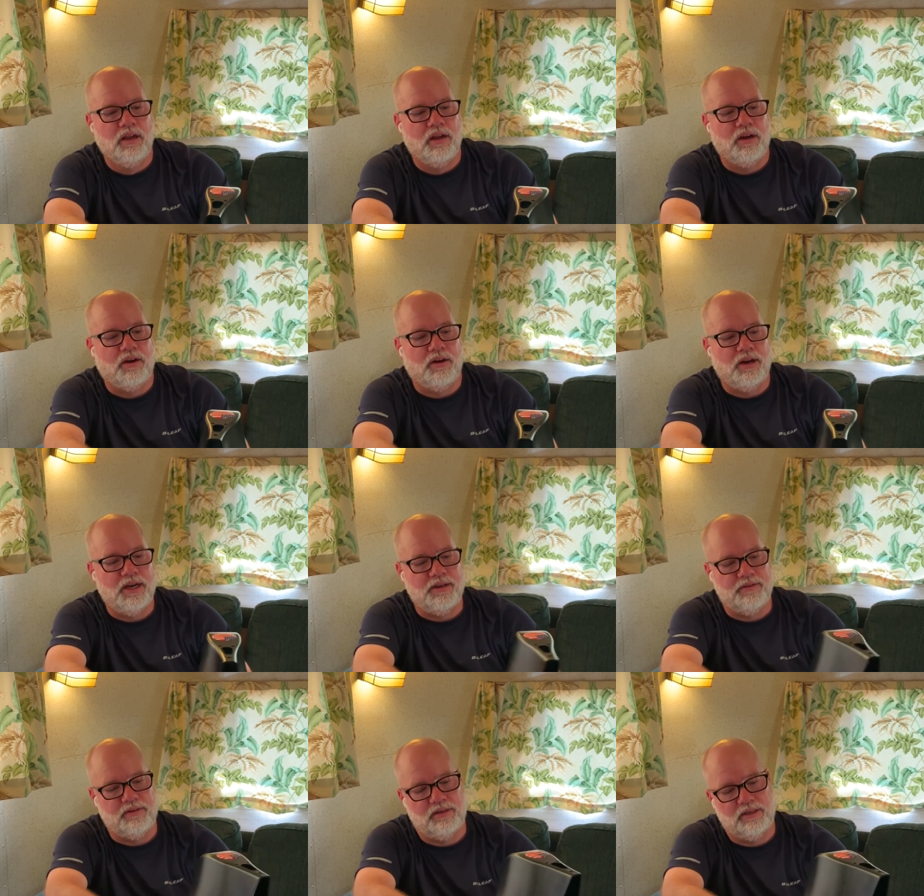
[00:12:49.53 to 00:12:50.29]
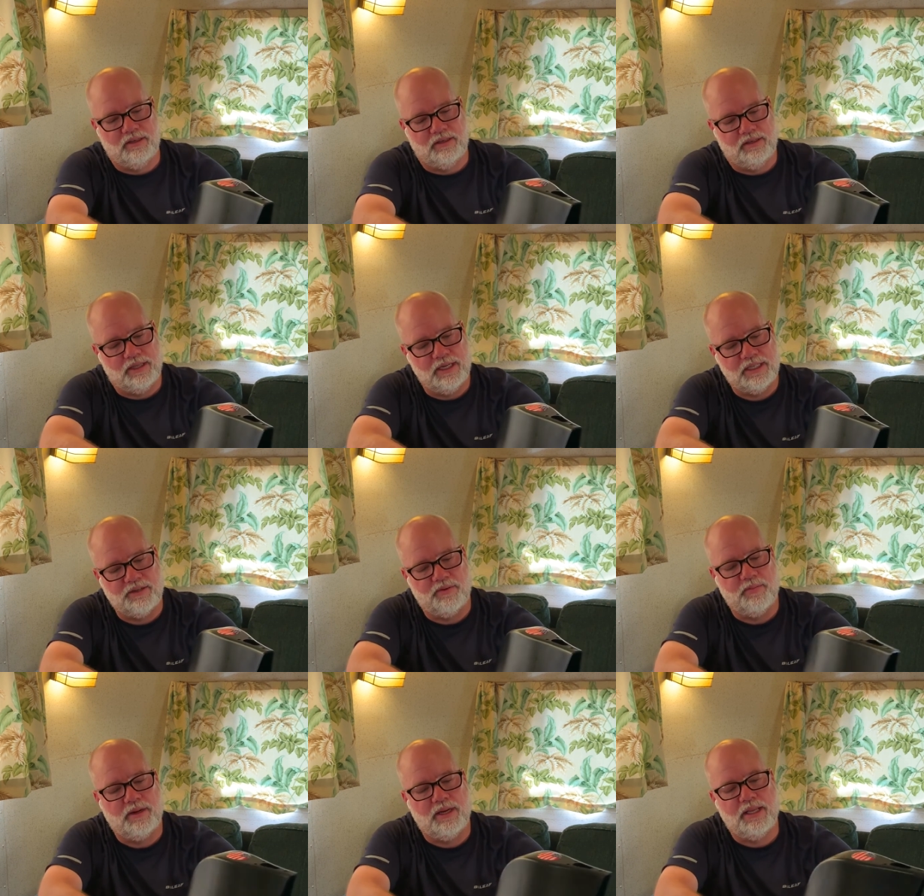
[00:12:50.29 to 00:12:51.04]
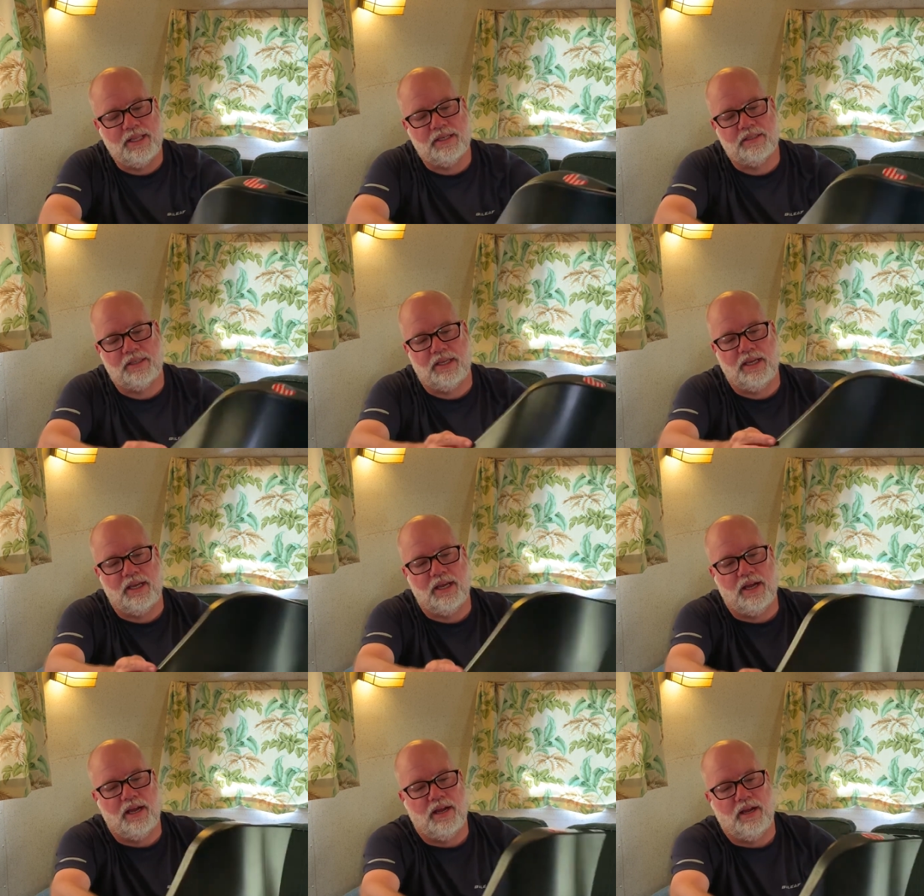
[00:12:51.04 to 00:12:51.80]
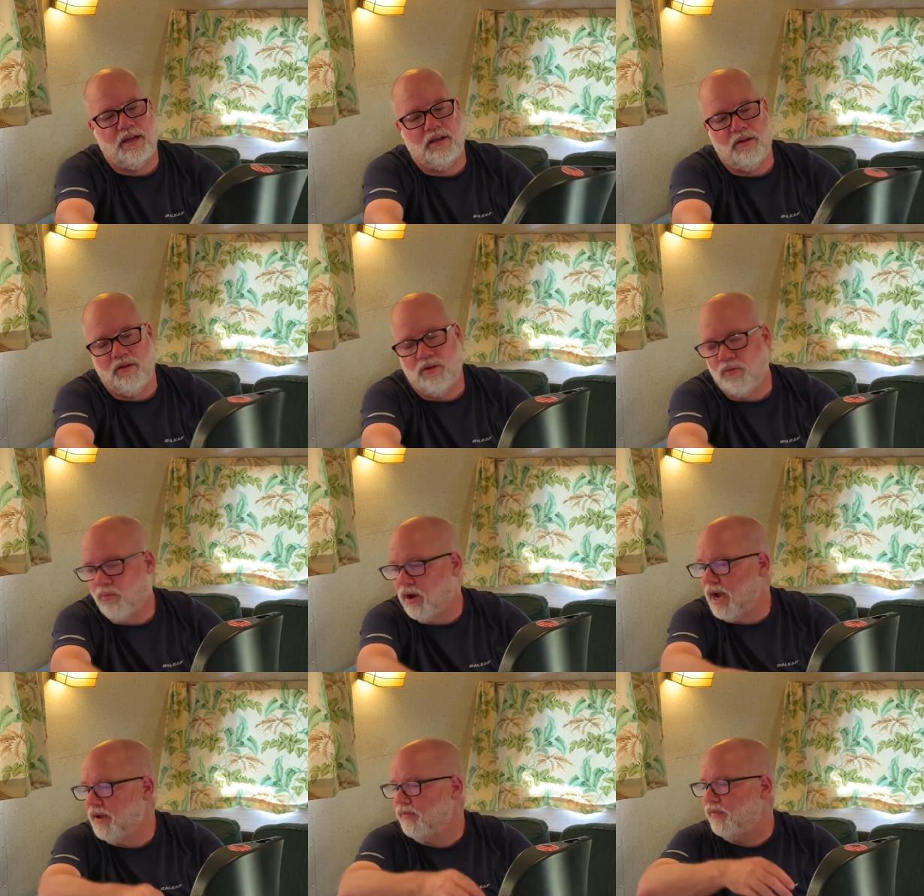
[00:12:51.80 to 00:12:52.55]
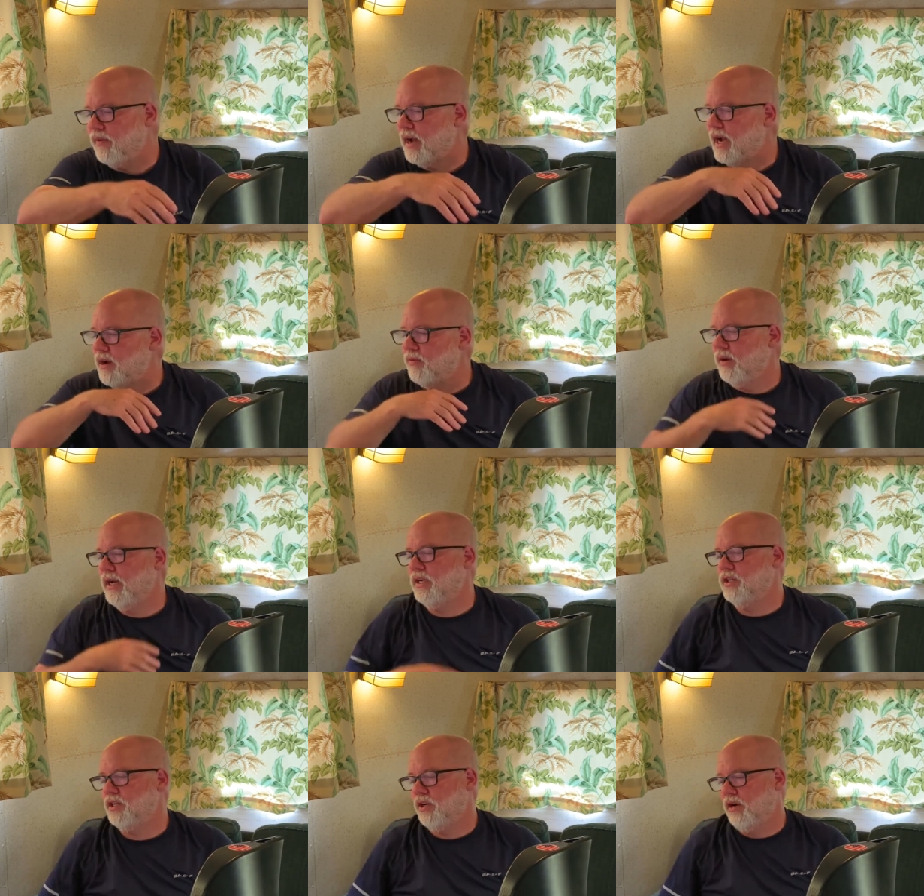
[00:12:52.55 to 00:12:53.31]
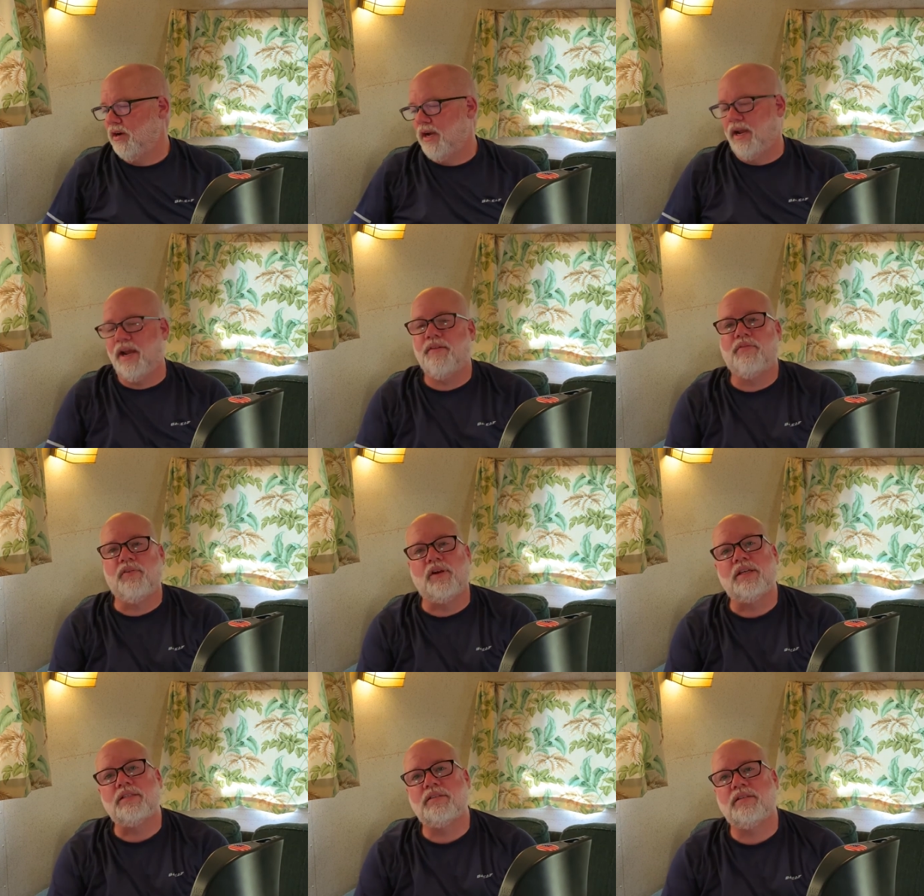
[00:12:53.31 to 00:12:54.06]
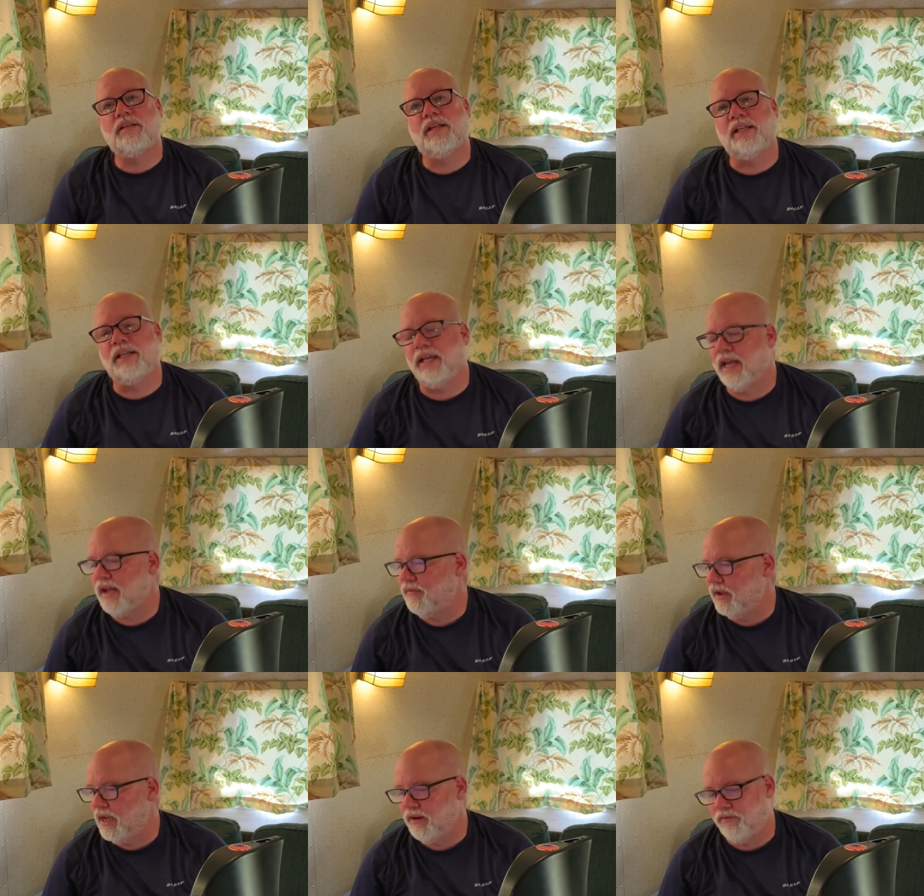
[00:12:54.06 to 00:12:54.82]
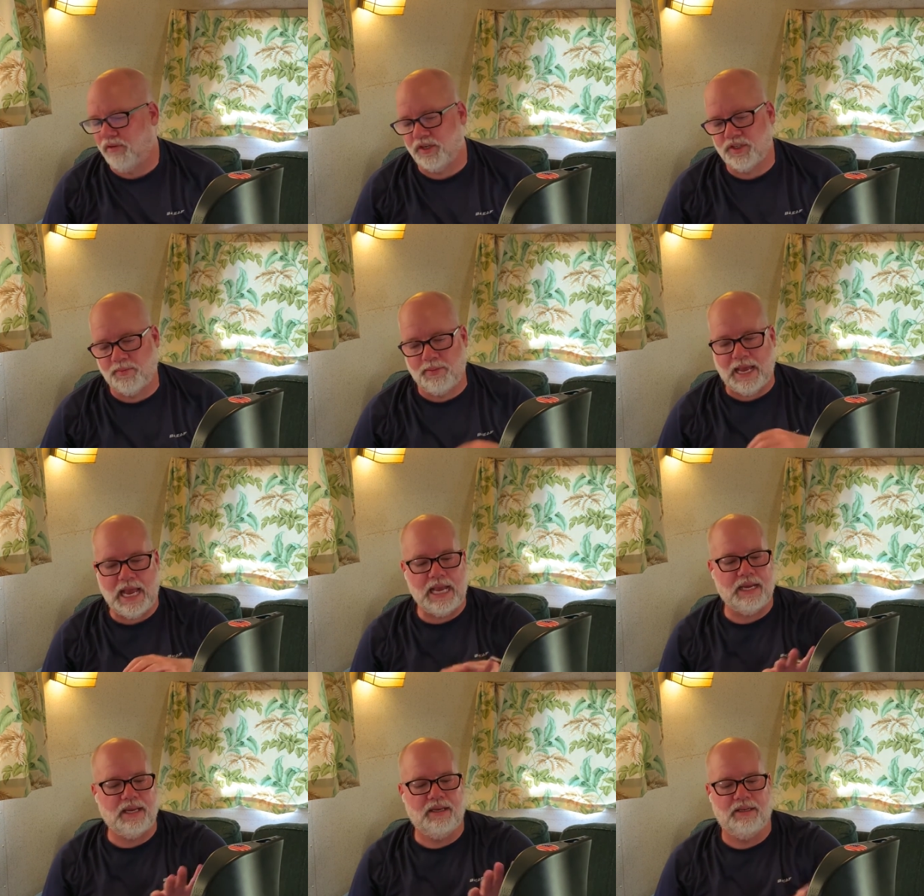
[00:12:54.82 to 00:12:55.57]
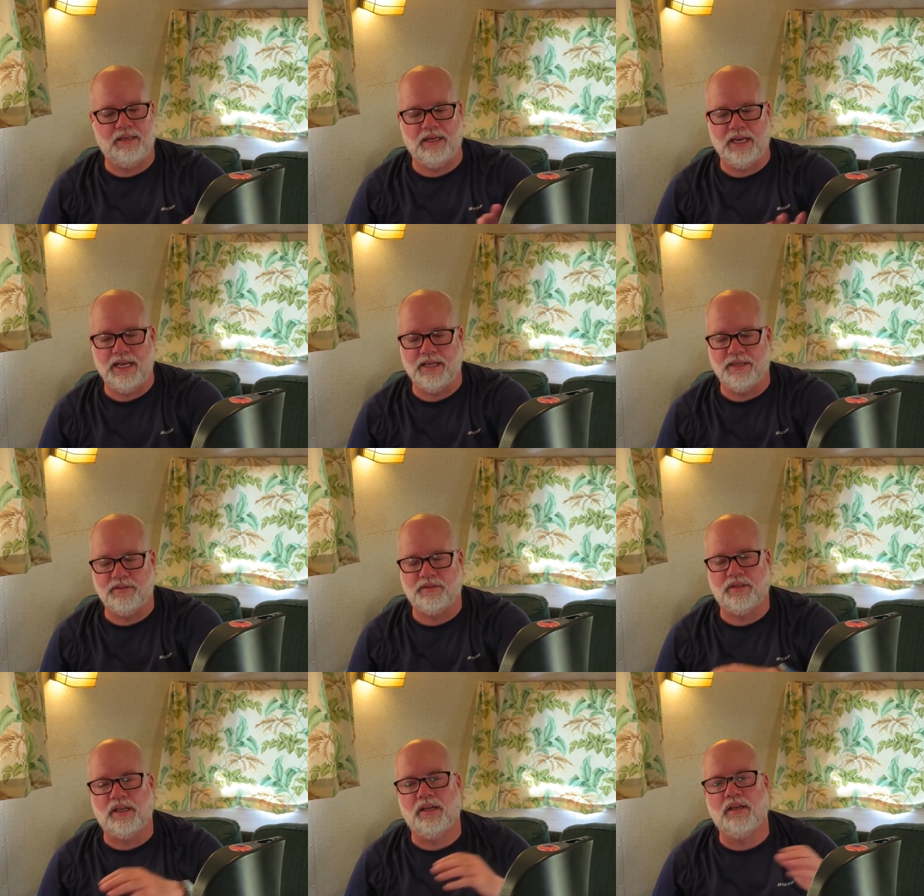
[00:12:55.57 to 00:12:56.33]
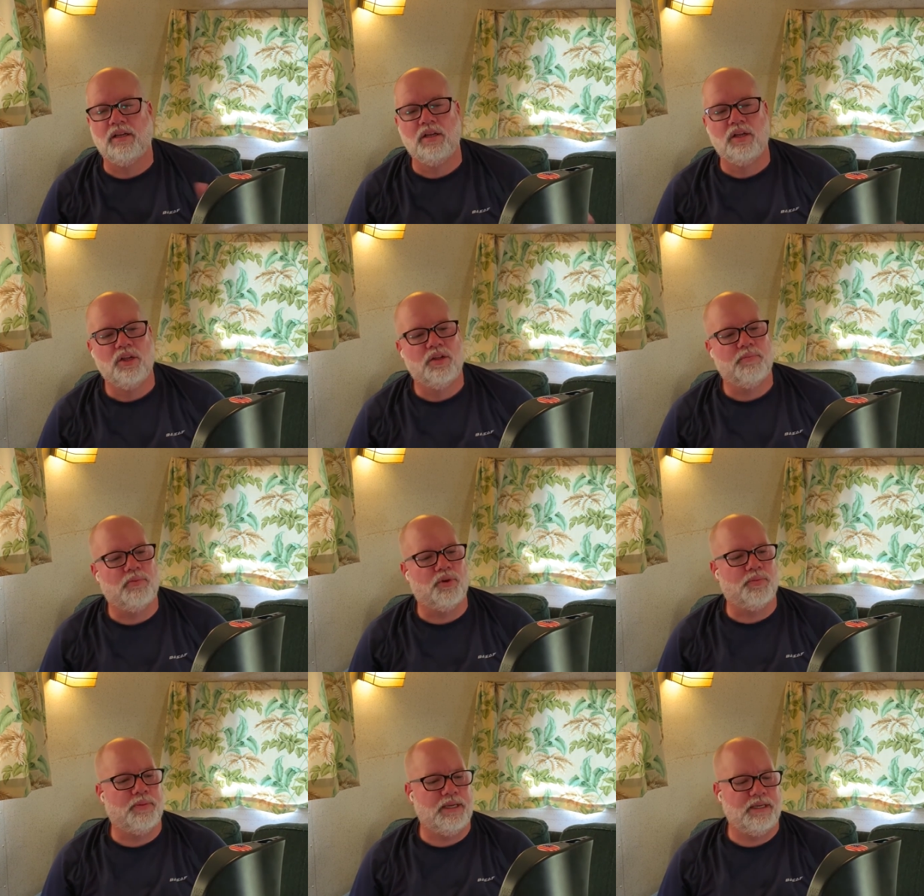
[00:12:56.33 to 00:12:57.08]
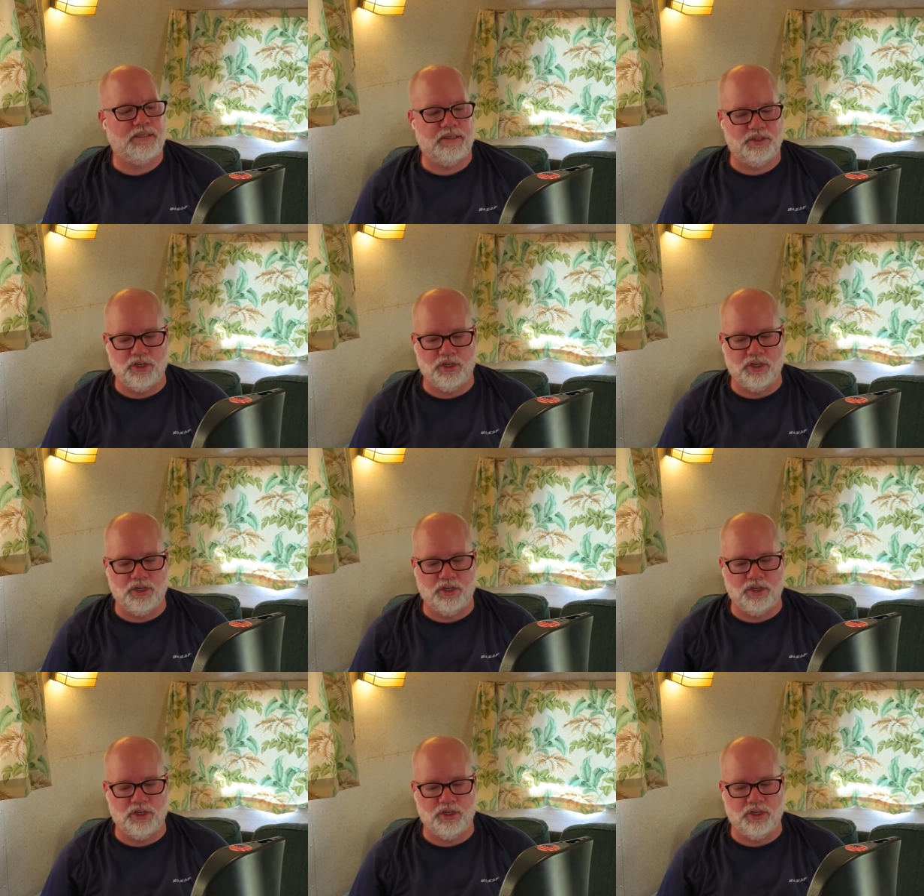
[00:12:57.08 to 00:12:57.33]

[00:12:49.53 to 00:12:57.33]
All right, thanks everybody. That's the WifiRanger Everest, and they have an Everest pack, and it has both pieces.